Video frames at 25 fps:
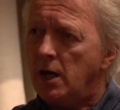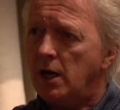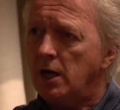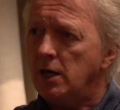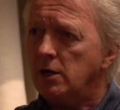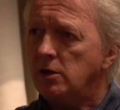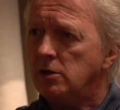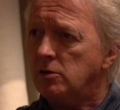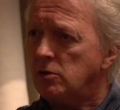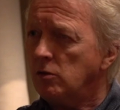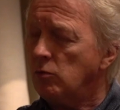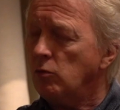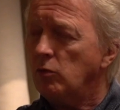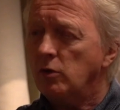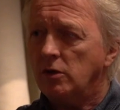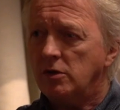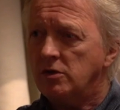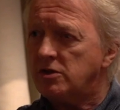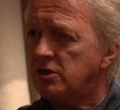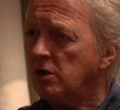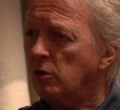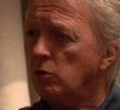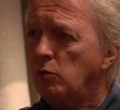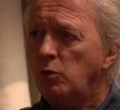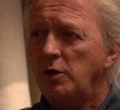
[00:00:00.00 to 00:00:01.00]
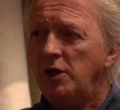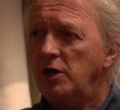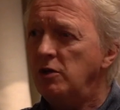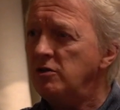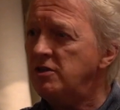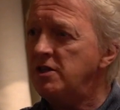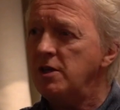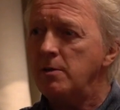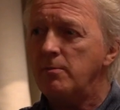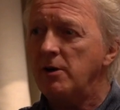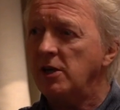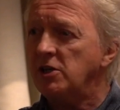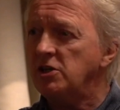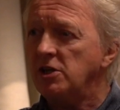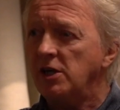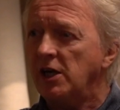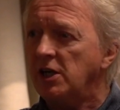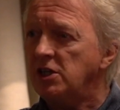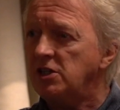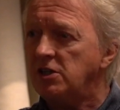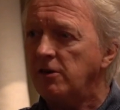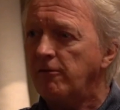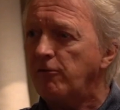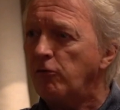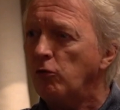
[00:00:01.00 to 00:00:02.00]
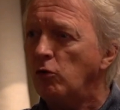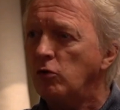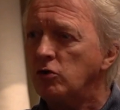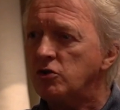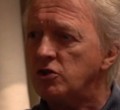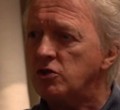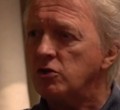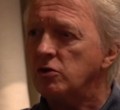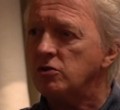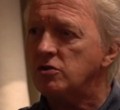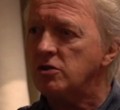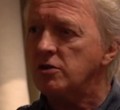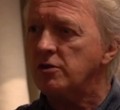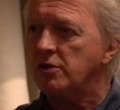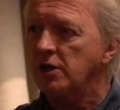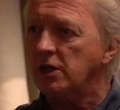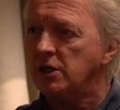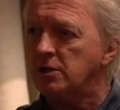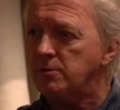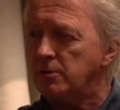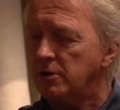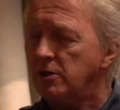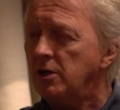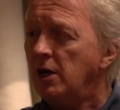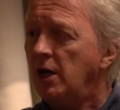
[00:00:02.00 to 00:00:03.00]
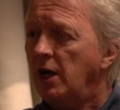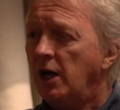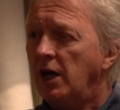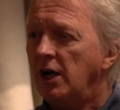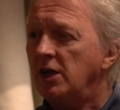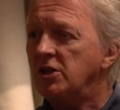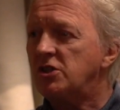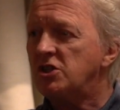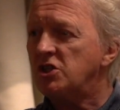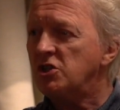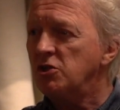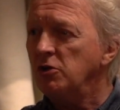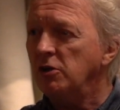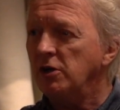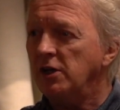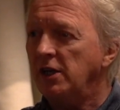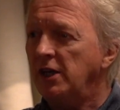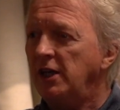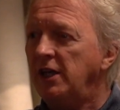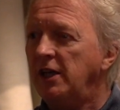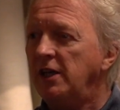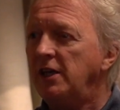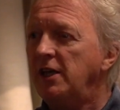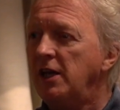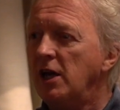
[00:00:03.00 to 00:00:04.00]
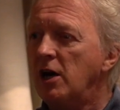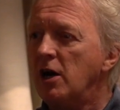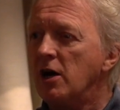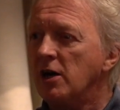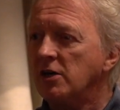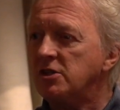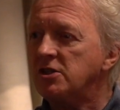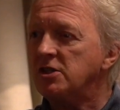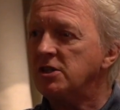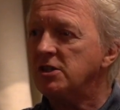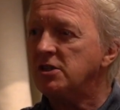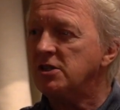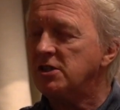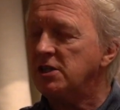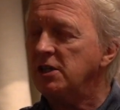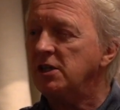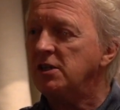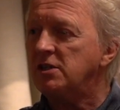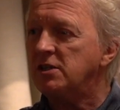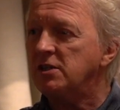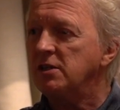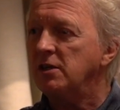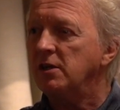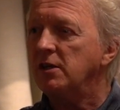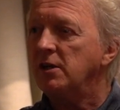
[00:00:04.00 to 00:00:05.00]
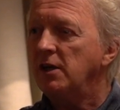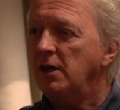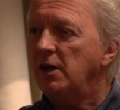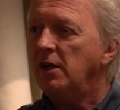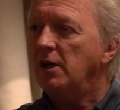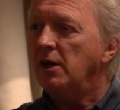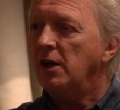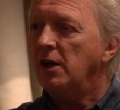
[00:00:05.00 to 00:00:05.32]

And so we use the imagination for all sorts of things, and certainly in the arts it's a